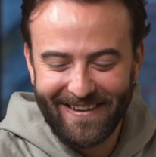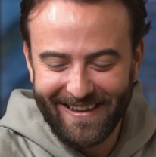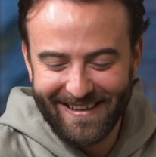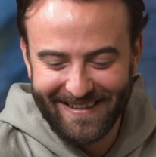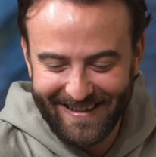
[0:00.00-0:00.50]
get
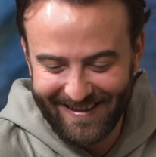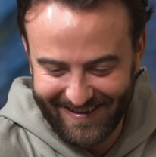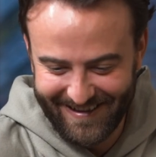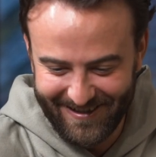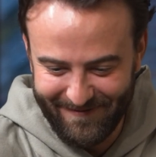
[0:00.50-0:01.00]
into that
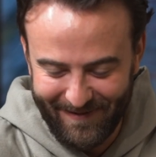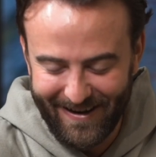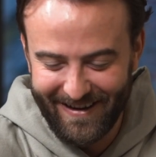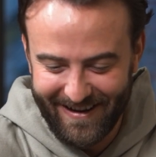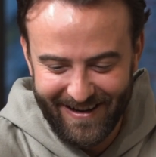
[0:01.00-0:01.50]
later,
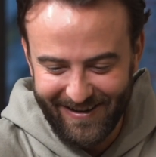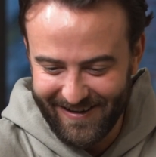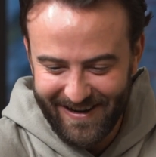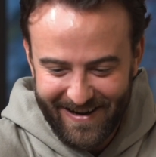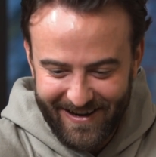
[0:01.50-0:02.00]
but
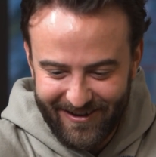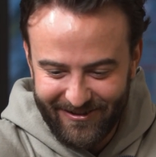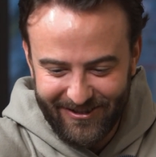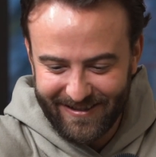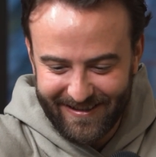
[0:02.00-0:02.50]
there's
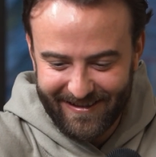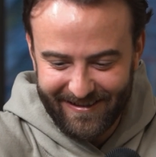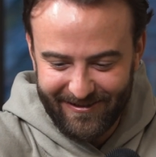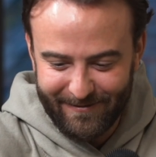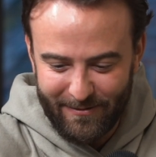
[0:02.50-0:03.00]
just
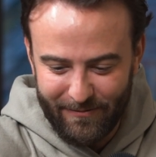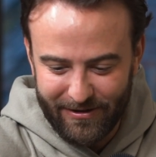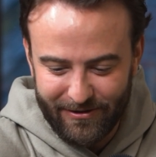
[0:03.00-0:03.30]
those moments.